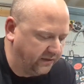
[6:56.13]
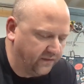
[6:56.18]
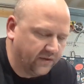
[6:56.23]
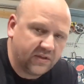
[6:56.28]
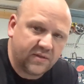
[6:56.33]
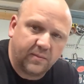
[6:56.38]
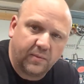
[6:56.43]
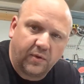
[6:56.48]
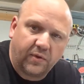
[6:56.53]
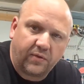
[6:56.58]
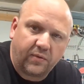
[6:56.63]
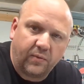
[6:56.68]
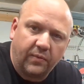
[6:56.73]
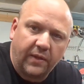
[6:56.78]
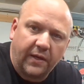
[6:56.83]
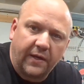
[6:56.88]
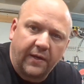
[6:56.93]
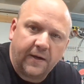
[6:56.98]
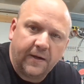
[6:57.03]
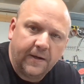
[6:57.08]
visible through
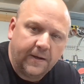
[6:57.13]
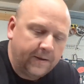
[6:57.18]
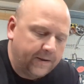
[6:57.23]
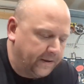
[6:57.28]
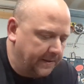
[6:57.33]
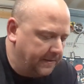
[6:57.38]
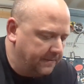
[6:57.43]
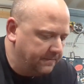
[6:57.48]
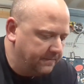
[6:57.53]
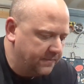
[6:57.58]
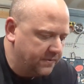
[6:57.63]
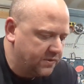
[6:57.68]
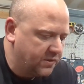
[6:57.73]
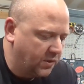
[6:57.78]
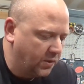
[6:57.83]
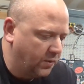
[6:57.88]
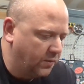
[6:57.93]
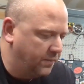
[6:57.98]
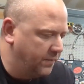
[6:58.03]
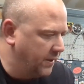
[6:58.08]
there.
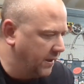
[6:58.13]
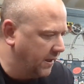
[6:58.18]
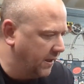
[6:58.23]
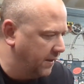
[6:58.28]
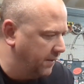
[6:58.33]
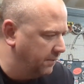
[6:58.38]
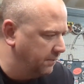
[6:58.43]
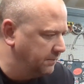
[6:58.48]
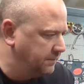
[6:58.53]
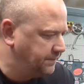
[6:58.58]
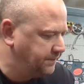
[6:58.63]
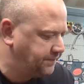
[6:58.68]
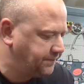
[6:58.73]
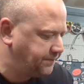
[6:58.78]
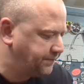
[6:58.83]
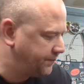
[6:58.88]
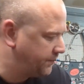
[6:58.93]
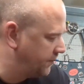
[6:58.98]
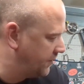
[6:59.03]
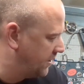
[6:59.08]
So I
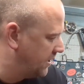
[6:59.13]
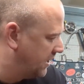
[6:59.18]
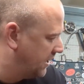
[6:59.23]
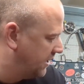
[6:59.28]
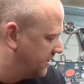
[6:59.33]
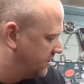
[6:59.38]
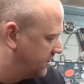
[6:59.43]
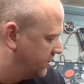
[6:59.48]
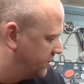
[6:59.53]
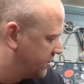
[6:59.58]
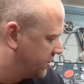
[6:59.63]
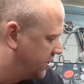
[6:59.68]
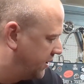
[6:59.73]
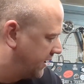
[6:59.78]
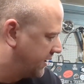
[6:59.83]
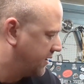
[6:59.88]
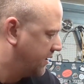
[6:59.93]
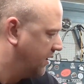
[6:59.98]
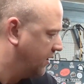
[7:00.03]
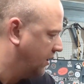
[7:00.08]
guess I'll just
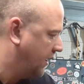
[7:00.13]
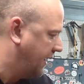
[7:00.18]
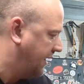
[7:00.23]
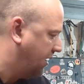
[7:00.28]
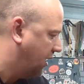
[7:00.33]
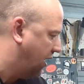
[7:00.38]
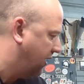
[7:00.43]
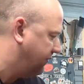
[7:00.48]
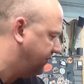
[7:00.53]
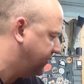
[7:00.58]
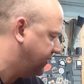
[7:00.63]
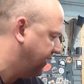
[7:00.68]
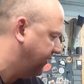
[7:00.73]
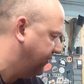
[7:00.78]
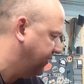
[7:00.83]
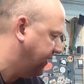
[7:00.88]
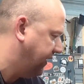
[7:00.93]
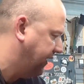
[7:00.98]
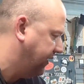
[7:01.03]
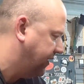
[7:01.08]
click the light off
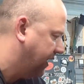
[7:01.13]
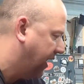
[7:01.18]
17